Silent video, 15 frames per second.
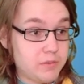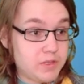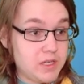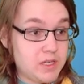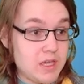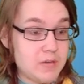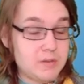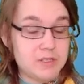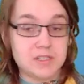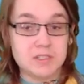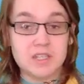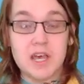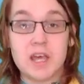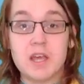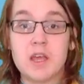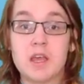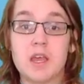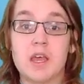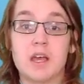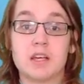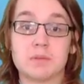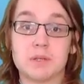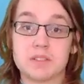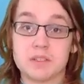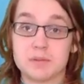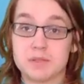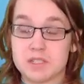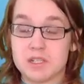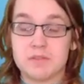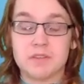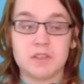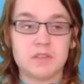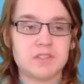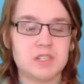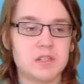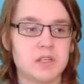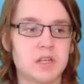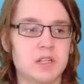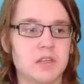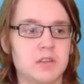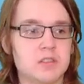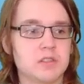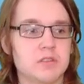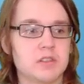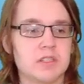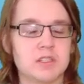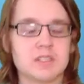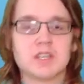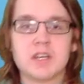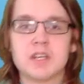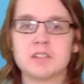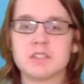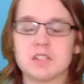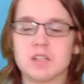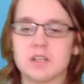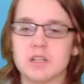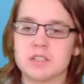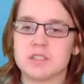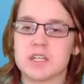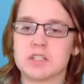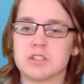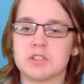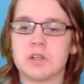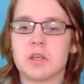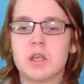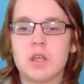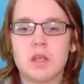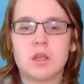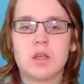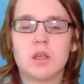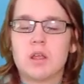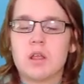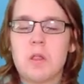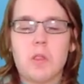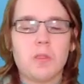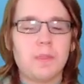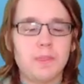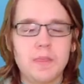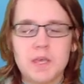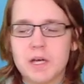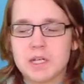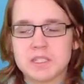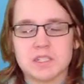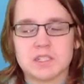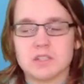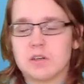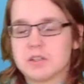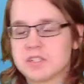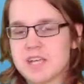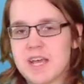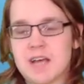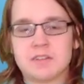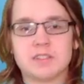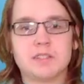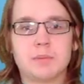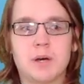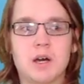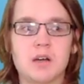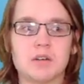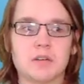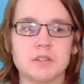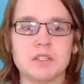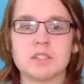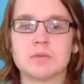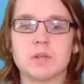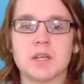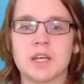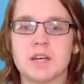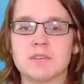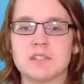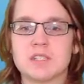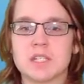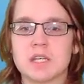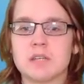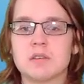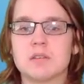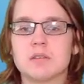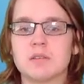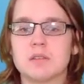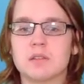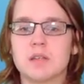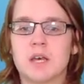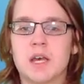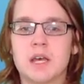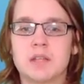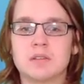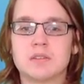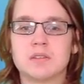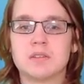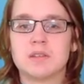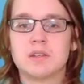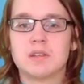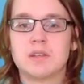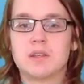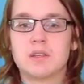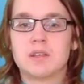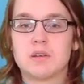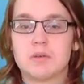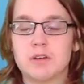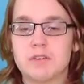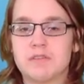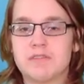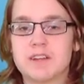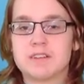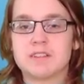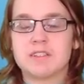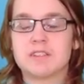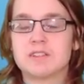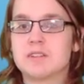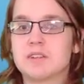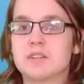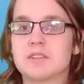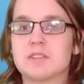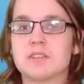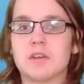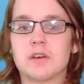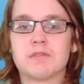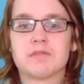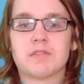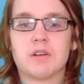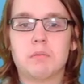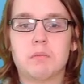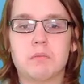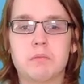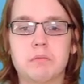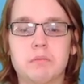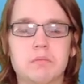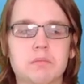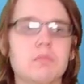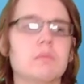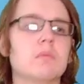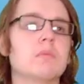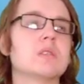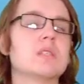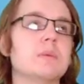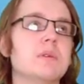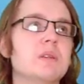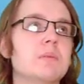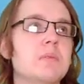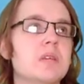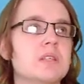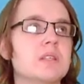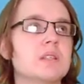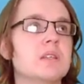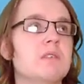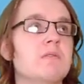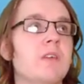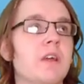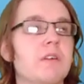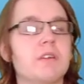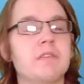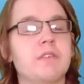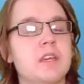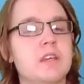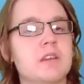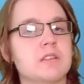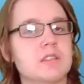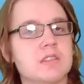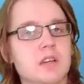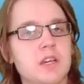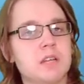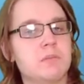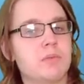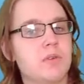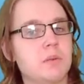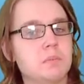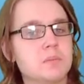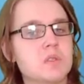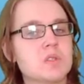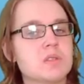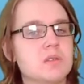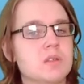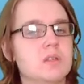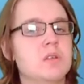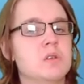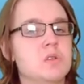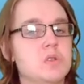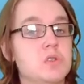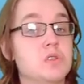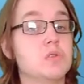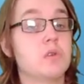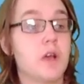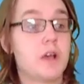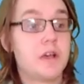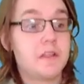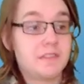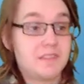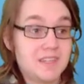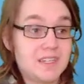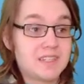the images there, as well as some of the stuff that you've seen earlier during the design section. The artist knocked it out of the park on this one, I have to say. And quite frankly, to go from some admittedly very vague design prompts to this